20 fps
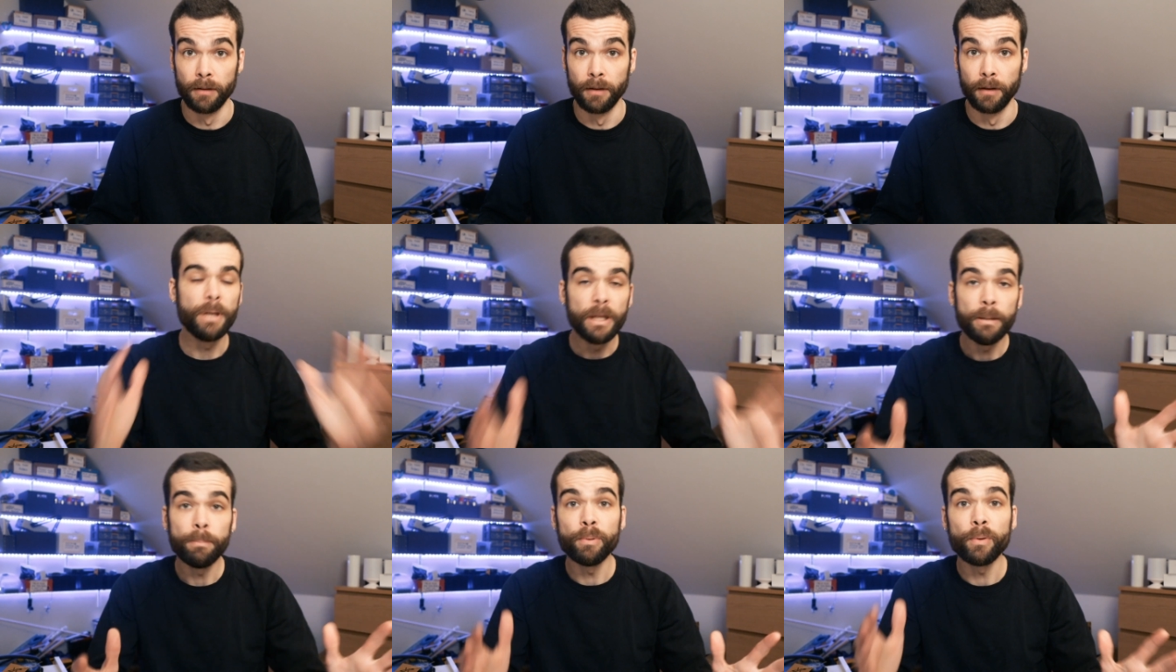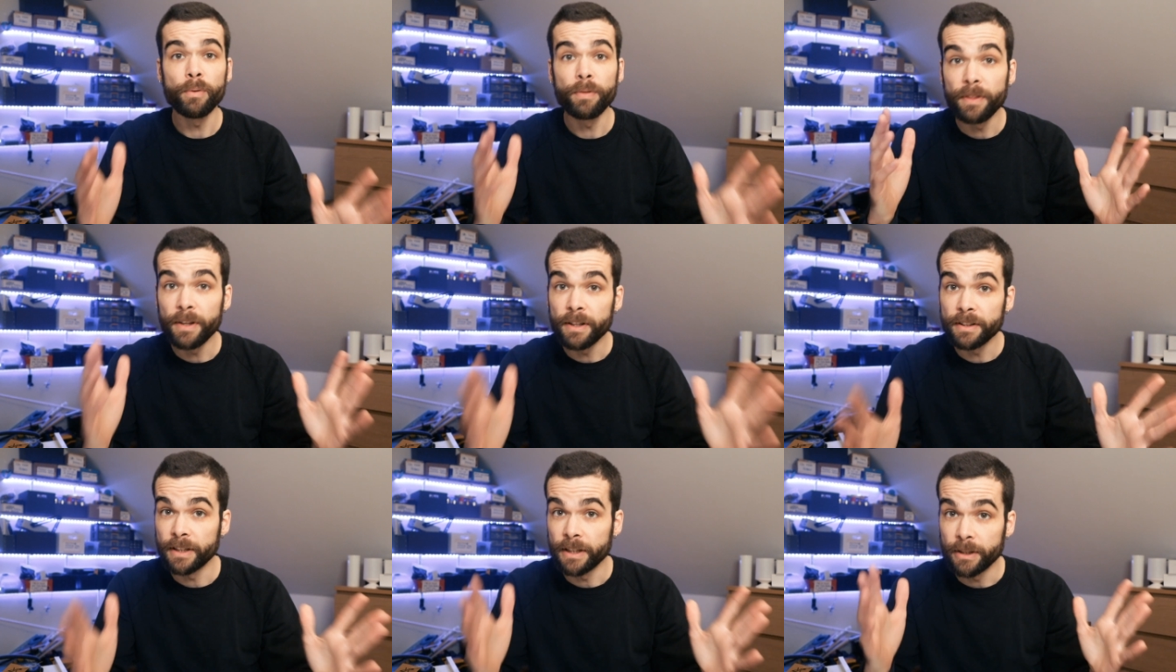People
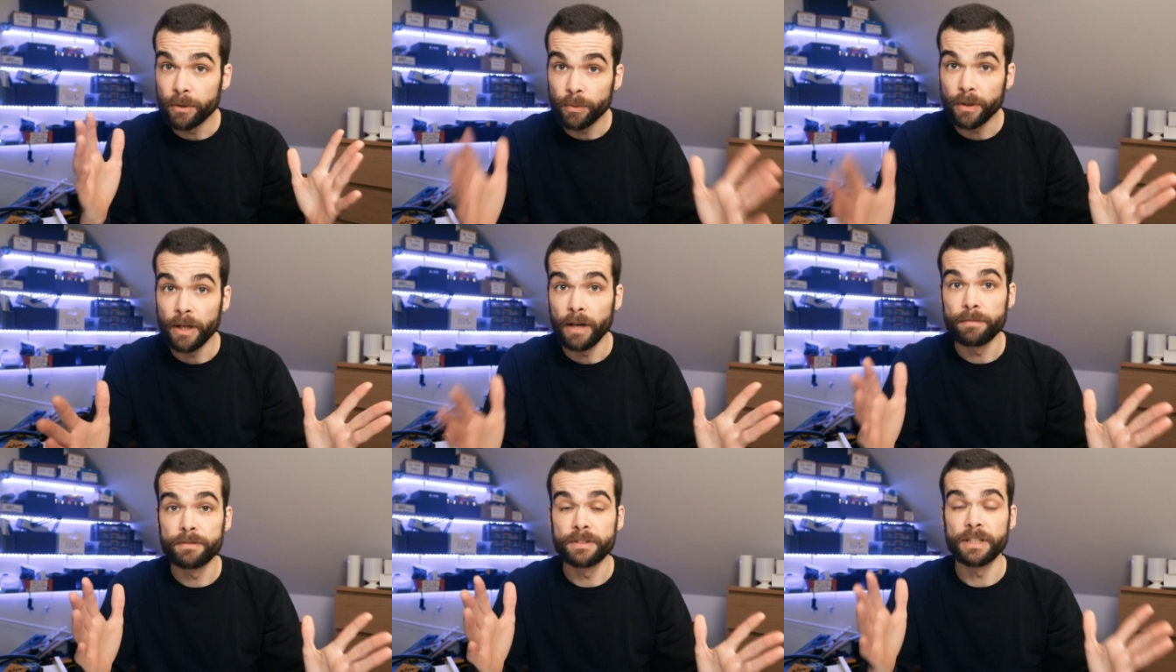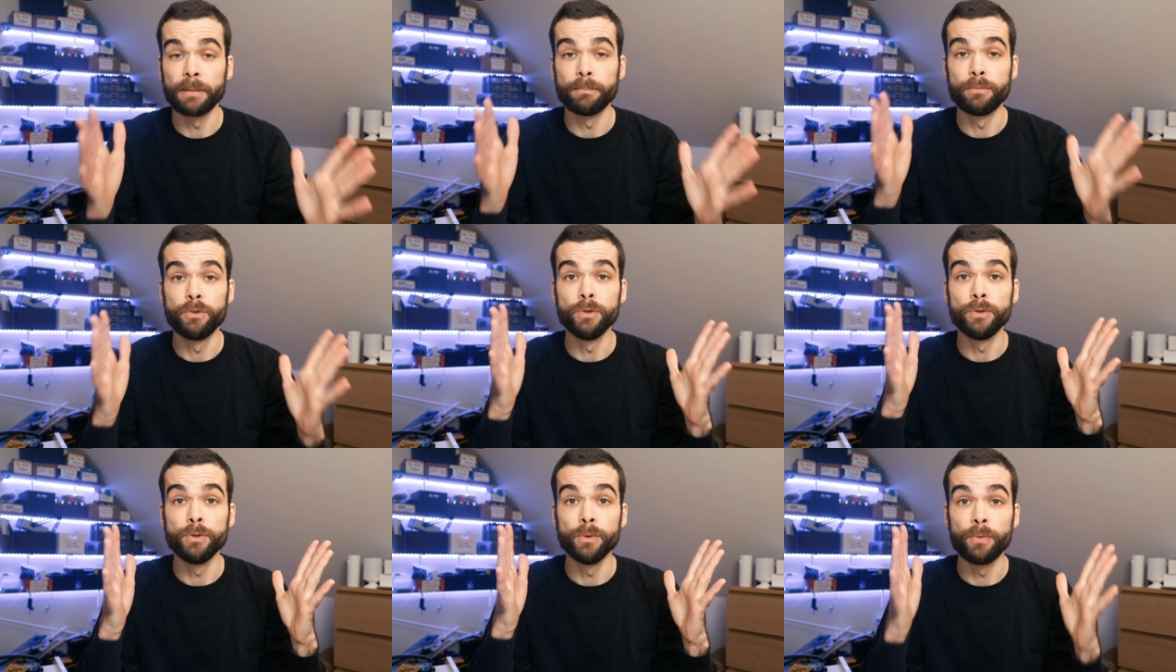think they don't have time
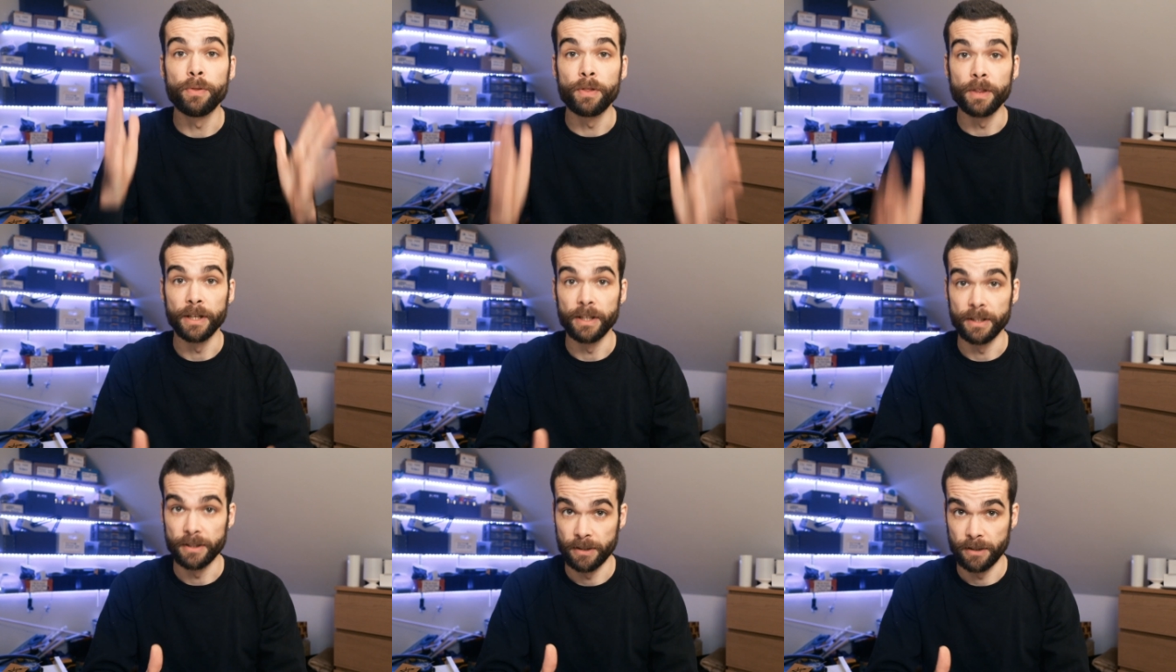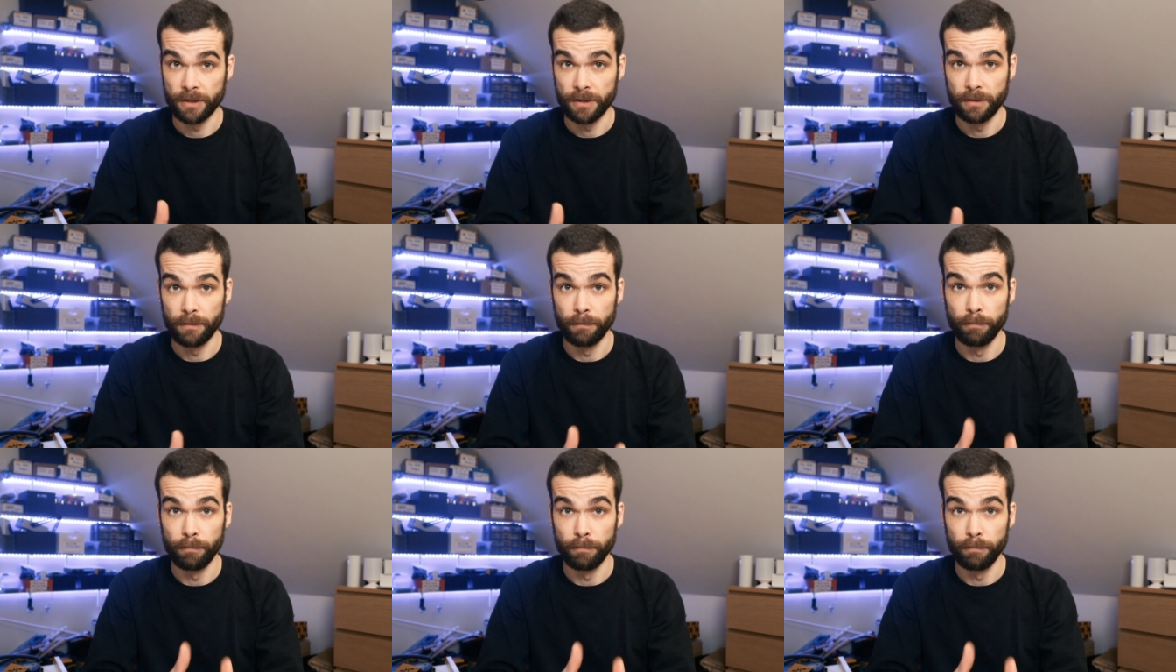to do things,